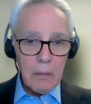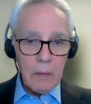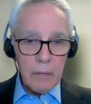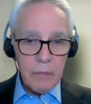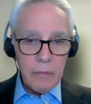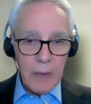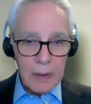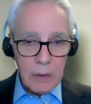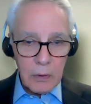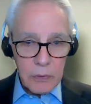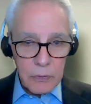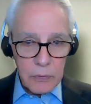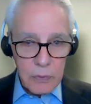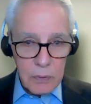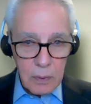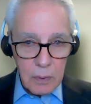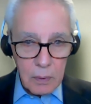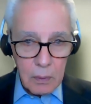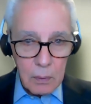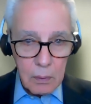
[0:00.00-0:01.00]
if I can
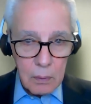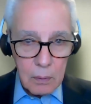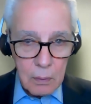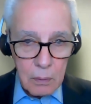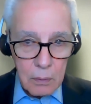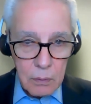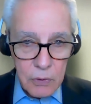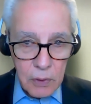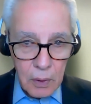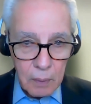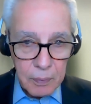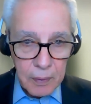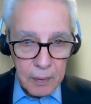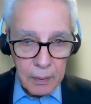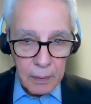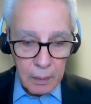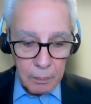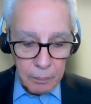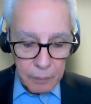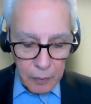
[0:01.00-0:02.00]
just jump
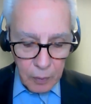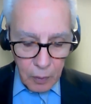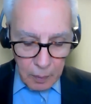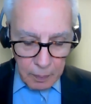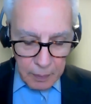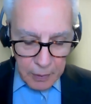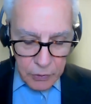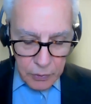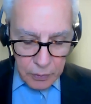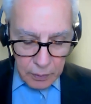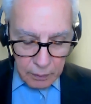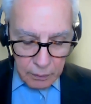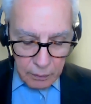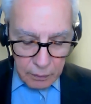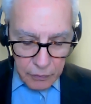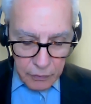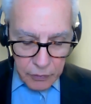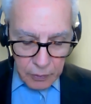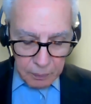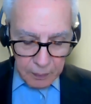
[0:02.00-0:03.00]
in, the prohibition
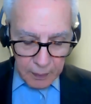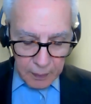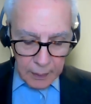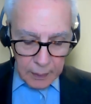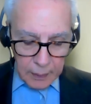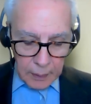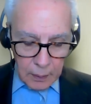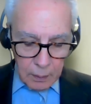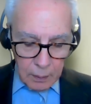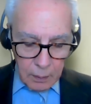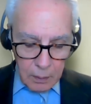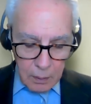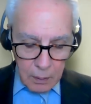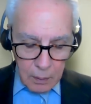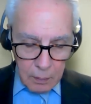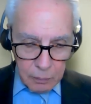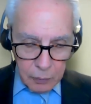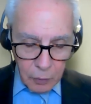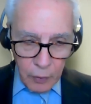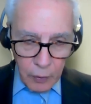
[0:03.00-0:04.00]
simply
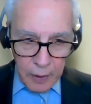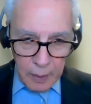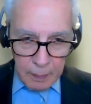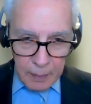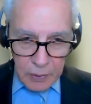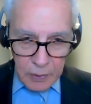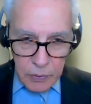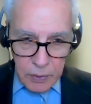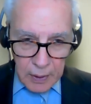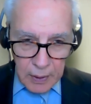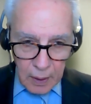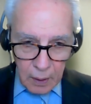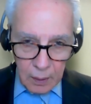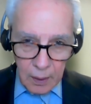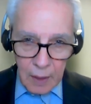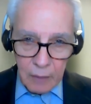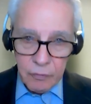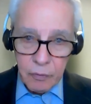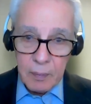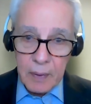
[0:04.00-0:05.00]
prohibits the
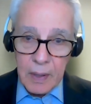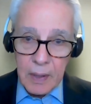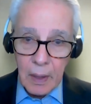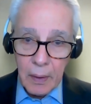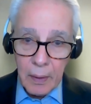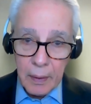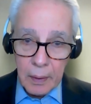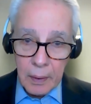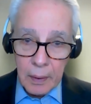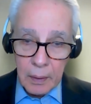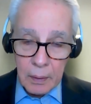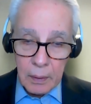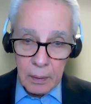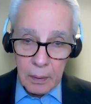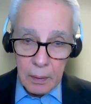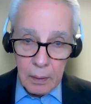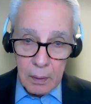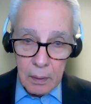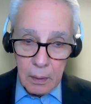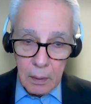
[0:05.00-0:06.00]
airline from carrying
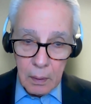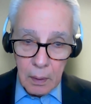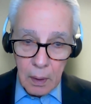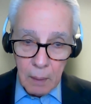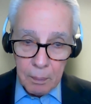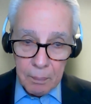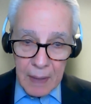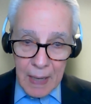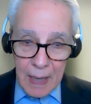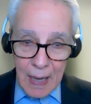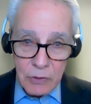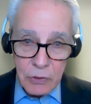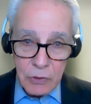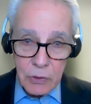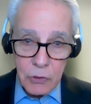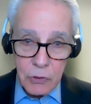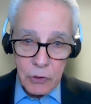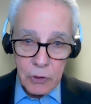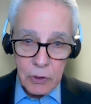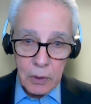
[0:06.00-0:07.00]
a
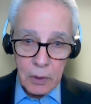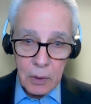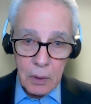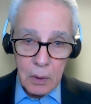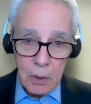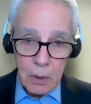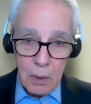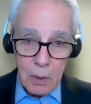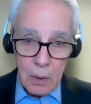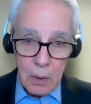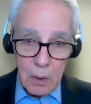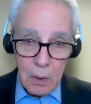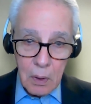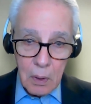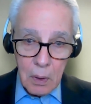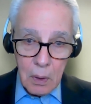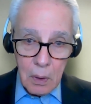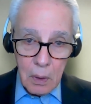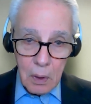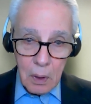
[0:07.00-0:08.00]
passenger
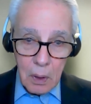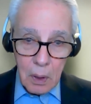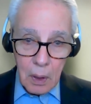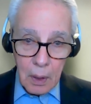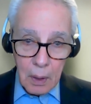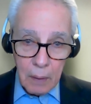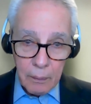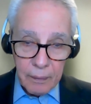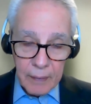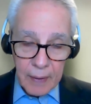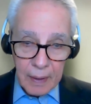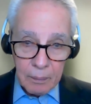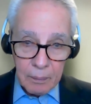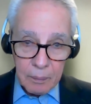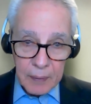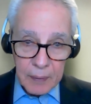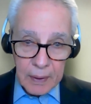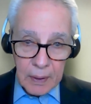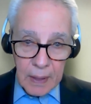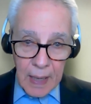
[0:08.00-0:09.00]
that
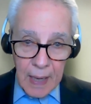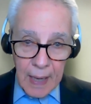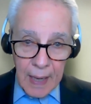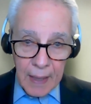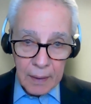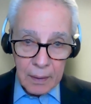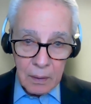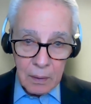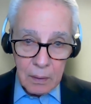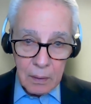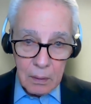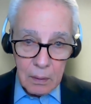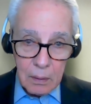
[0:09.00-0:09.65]
began